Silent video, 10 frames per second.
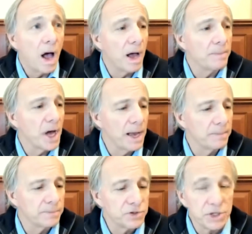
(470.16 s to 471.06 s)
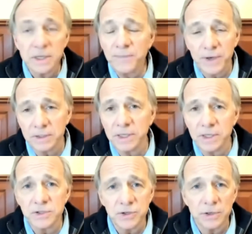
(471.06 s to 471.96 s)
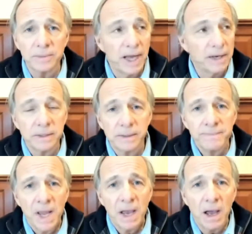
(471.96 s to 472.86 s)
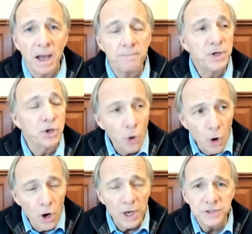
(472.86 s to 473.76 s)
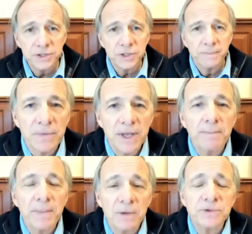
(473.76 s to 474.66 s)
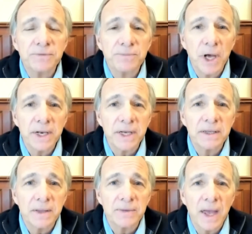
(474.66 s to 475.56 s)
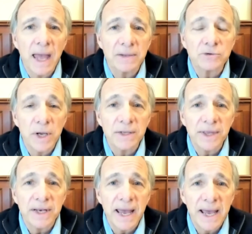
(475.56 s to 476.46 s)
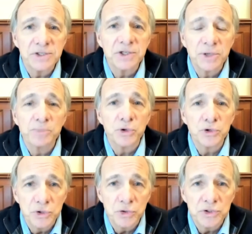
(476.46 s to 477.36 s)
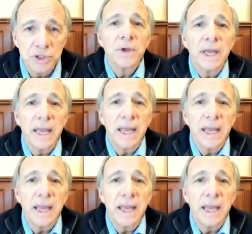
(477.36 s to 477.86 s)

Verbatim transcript: Um, I'm significantly concerned about it uh, because the amount of money and credit that has to be produced right.